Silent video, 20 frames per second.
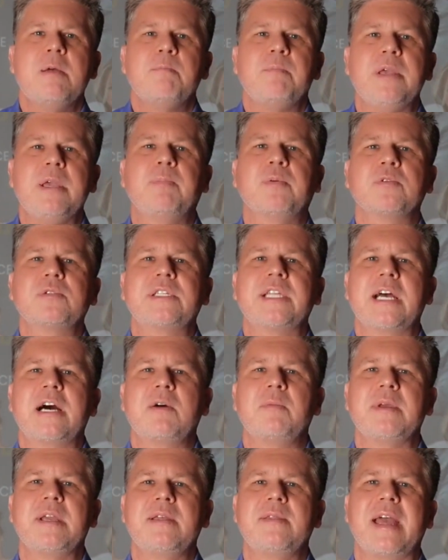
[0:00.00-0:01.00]
People tell
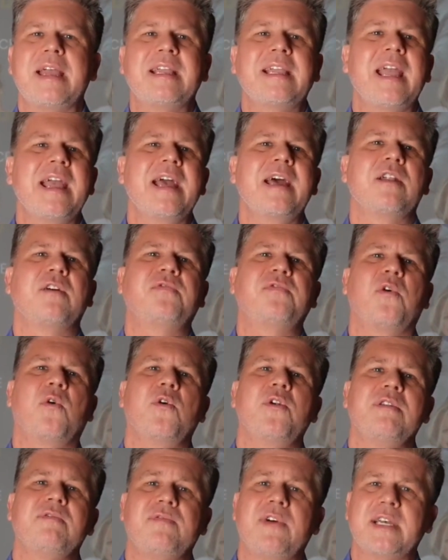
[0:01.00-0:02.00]
me they can't
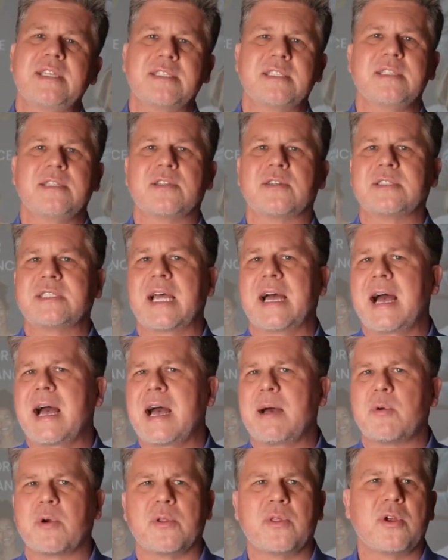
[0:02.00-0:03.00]
afford investing their
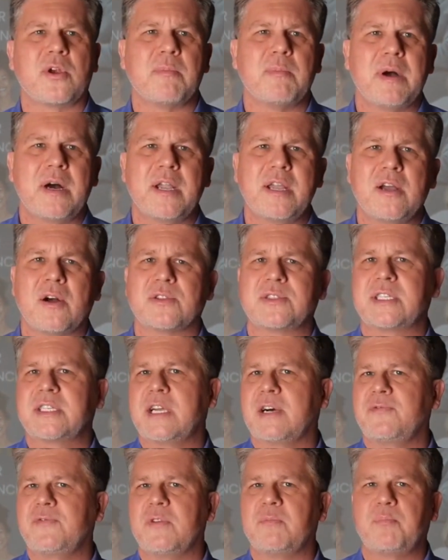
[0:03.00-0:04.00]
time or their money on
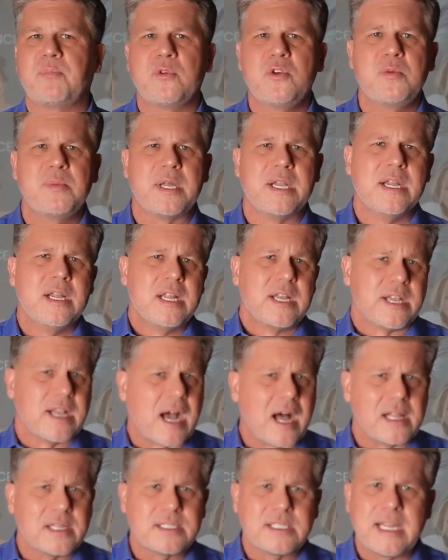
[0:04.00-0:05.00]
self-improvement,
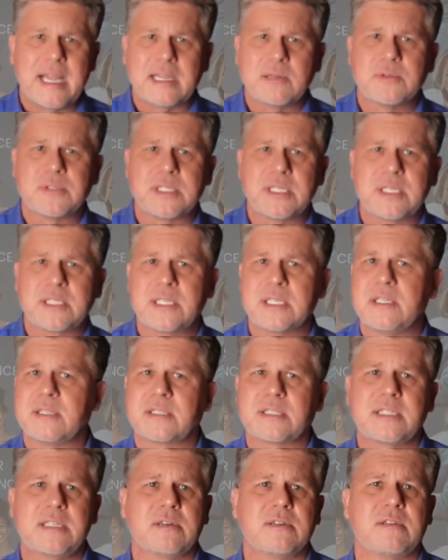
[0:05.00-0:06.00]
knowledge acquisition, and
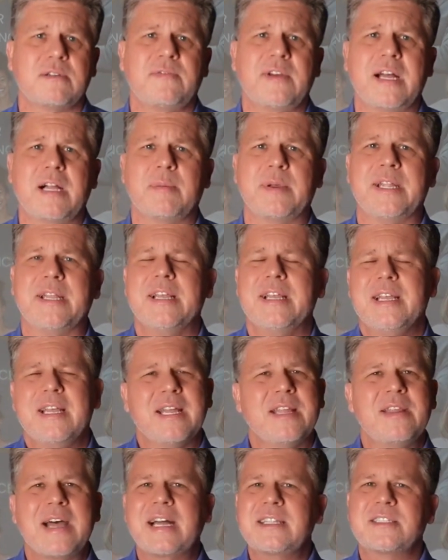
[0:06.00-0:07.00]
skill development.
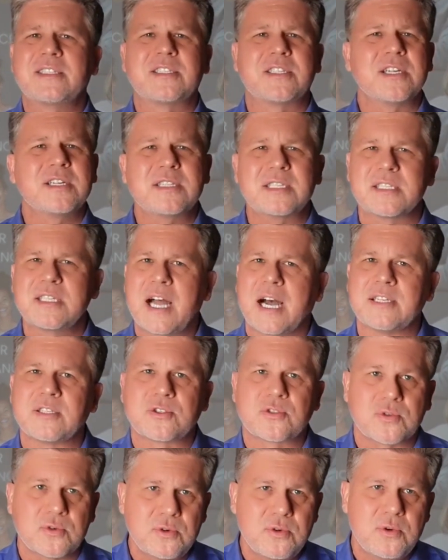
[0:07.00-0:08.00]
And that's just not
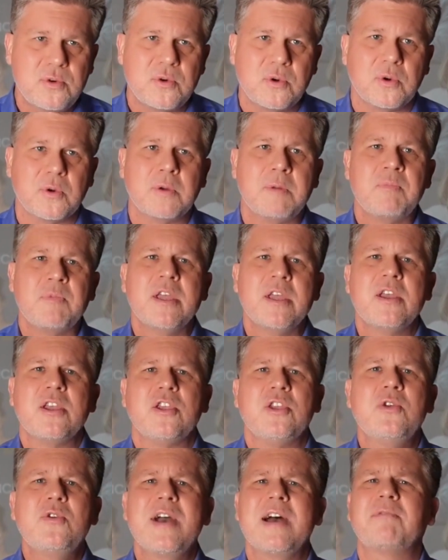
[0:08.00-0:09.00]
true.
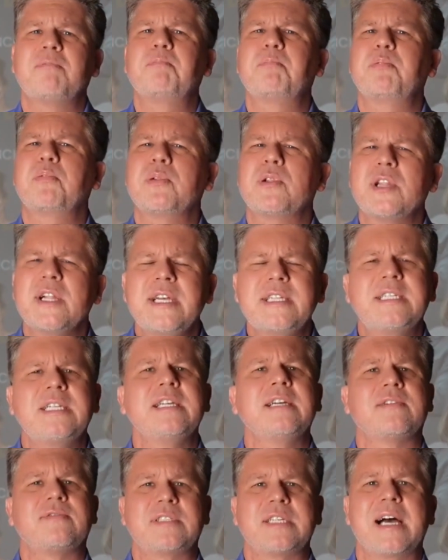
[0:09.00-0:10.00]
You have
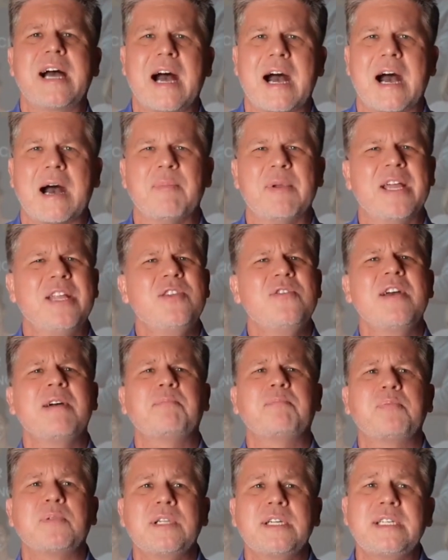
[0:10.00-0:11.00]
plenty of time and you
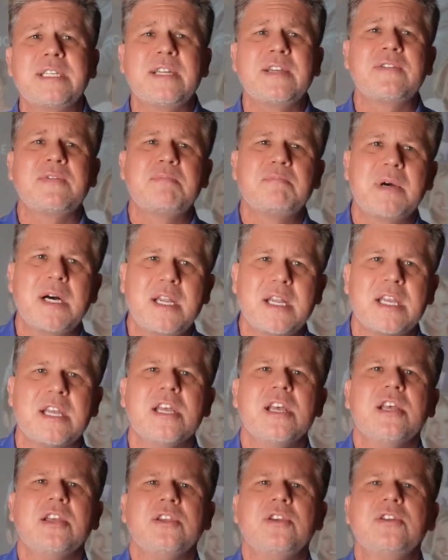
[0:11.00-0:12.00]
have plenty of money.
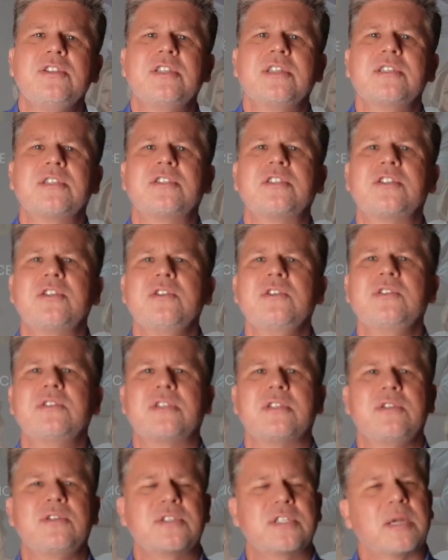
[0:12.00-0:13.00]
You just choose
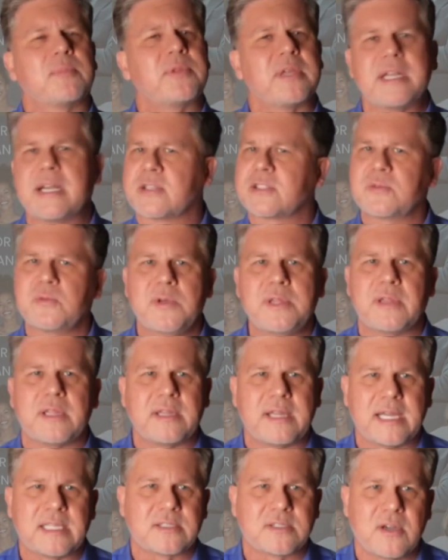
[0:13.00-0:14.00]
to do something else with
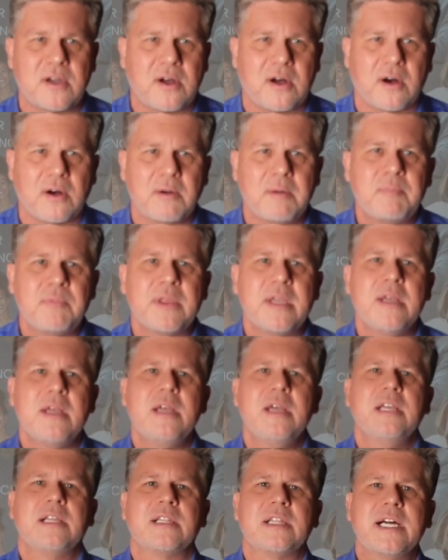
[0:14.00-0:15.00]
it. That's all.
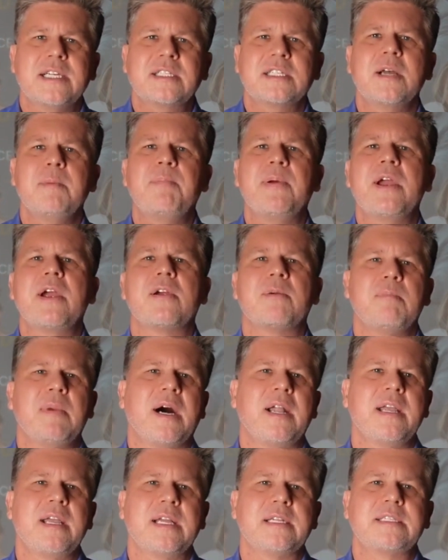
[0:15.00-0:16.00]
Let's compare
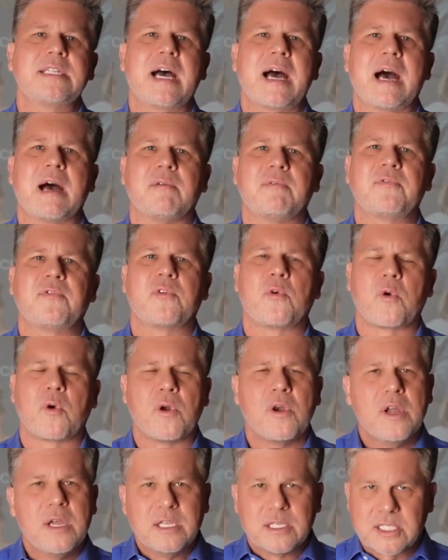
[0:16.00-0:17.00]
money and time for
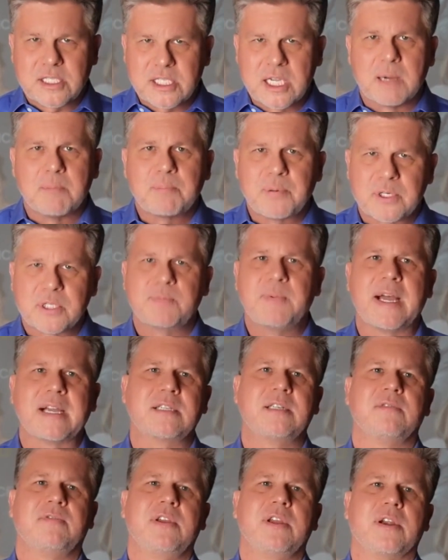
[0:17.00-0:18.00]
some
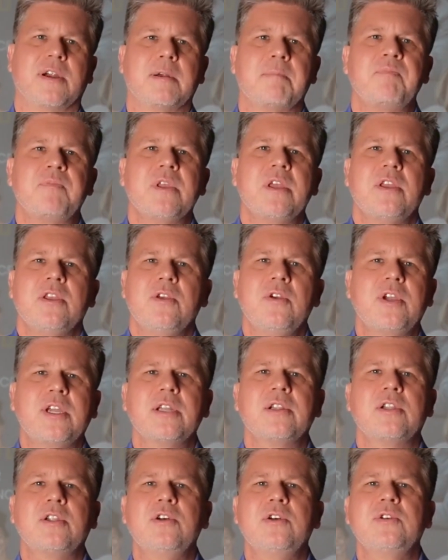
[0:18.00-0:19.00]
perspective here. You
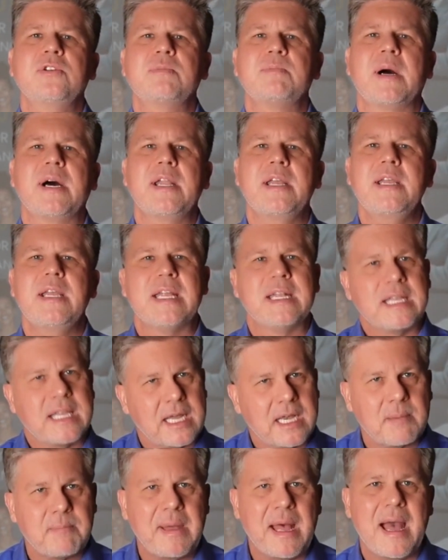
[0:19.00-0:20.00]
can lose money and
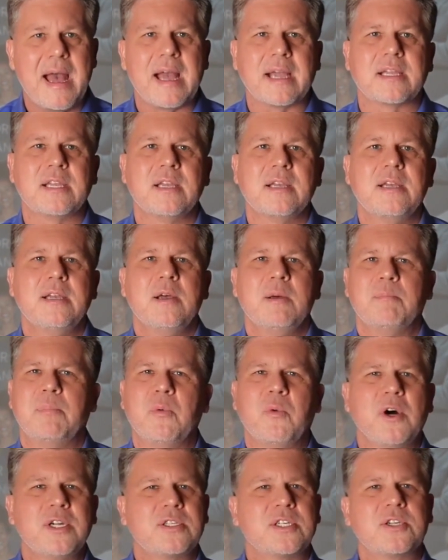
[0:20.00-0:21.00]
get it back. But
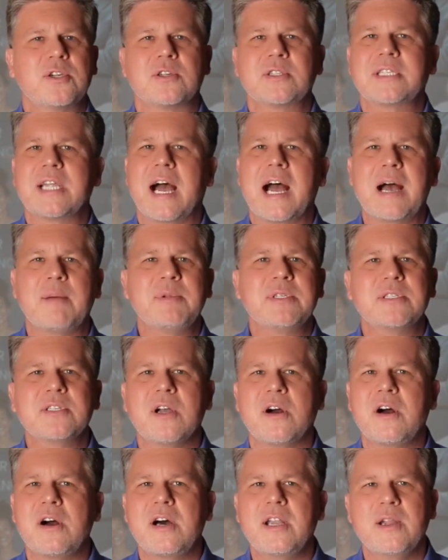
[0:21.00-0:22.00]
once your time is
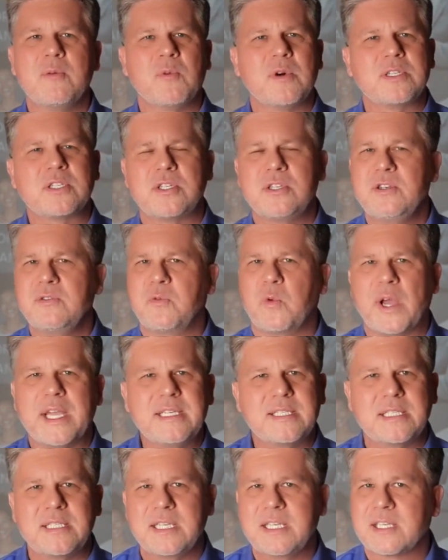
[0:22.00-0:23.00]
gone and once you've
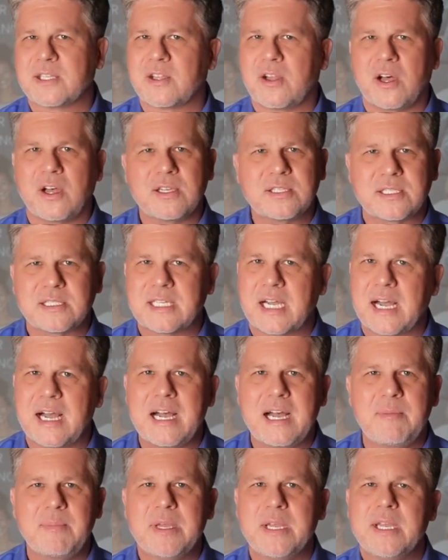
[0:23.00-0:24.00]
wasted and lost
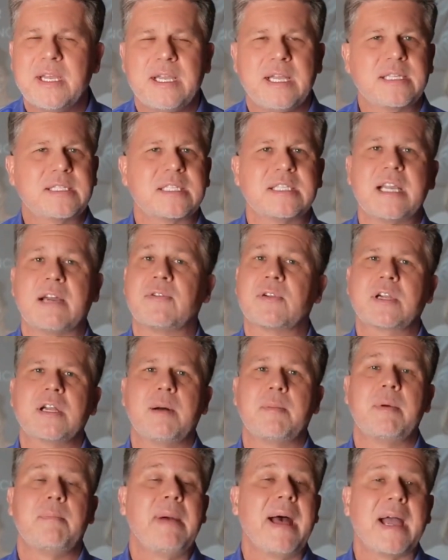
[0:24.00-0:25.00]
time, it's never
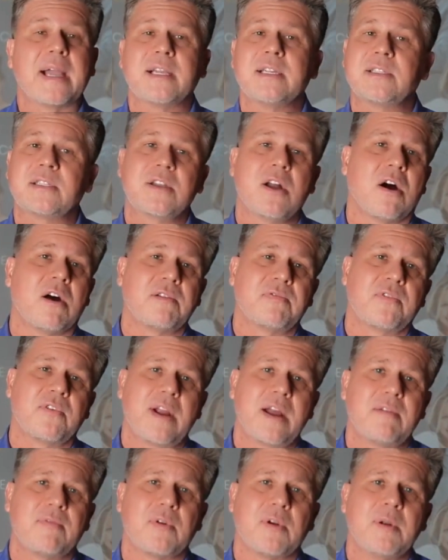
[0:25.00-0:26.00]
coming back. It's gone
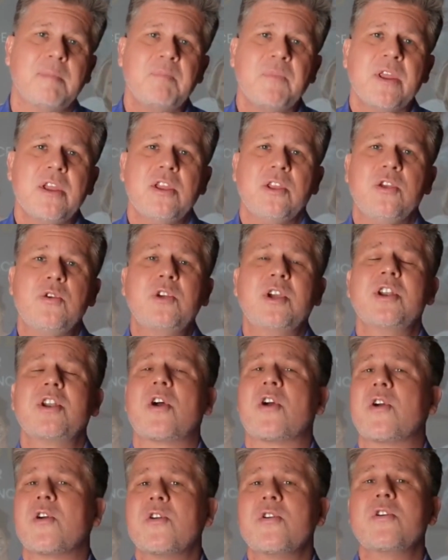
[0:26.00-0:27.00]
forever. You can
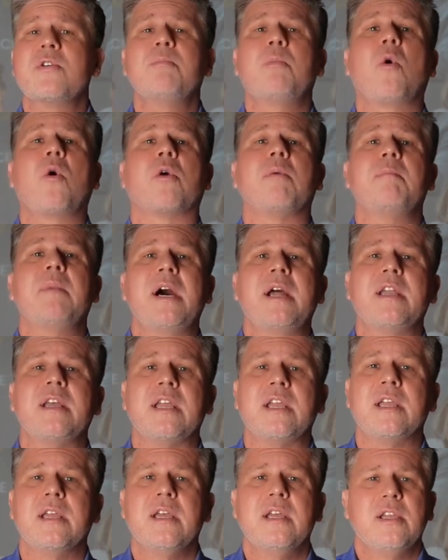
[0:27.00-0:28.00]
earn more
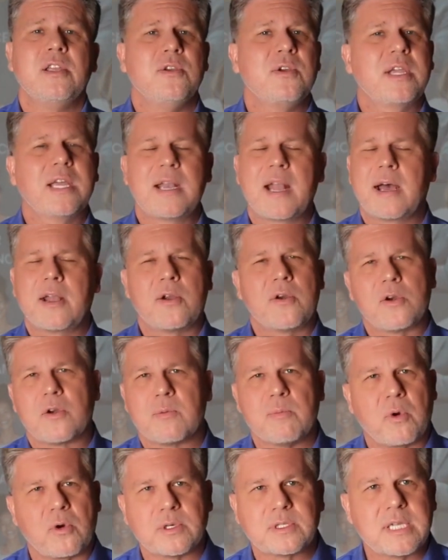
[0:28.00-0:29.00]
money. You cannot earn
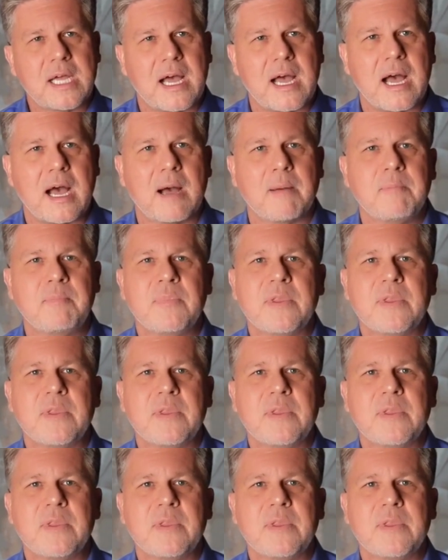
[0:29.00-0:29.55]
more time.